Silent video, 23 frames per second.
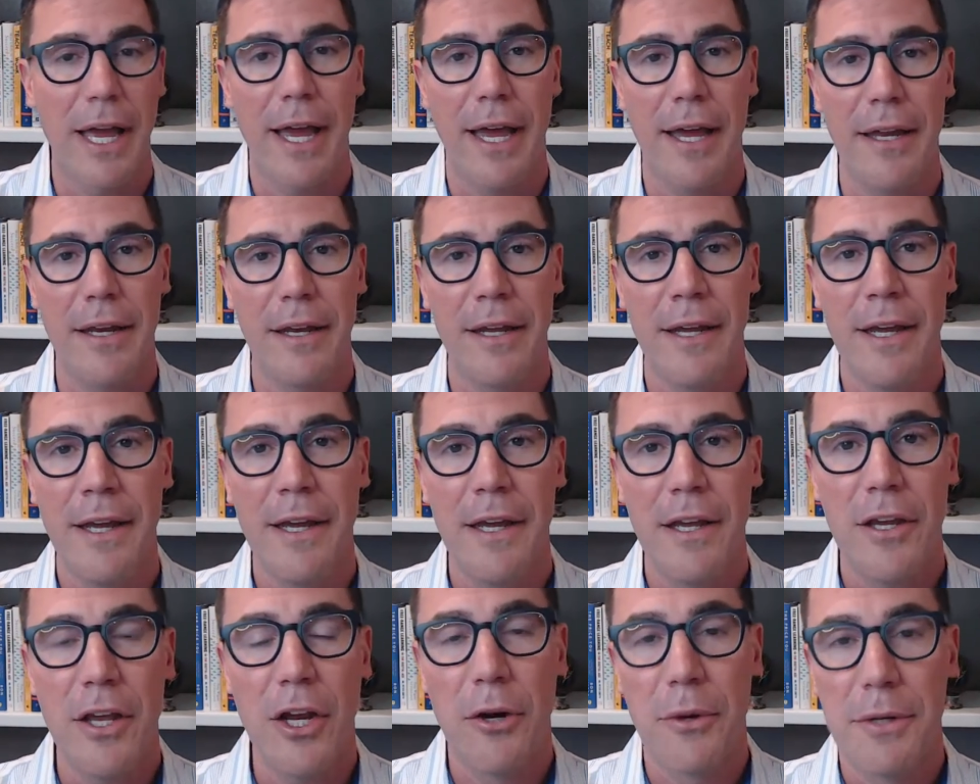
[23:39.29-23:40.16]
And
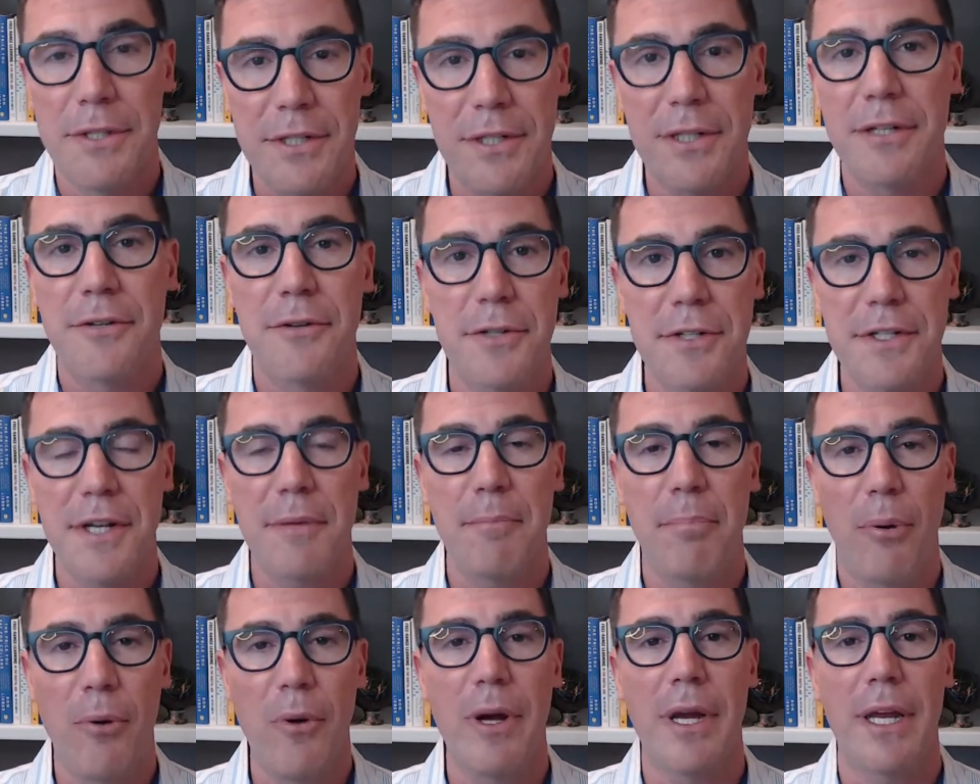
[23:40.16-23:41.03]
you know, it's an
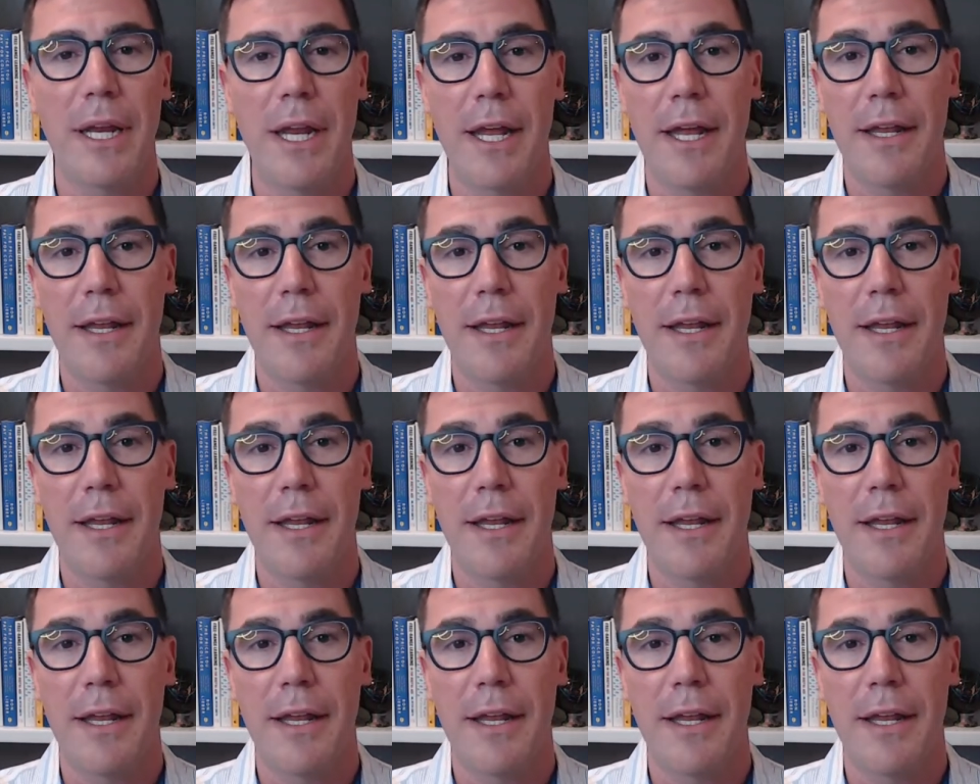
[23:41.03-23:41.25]
interesting point.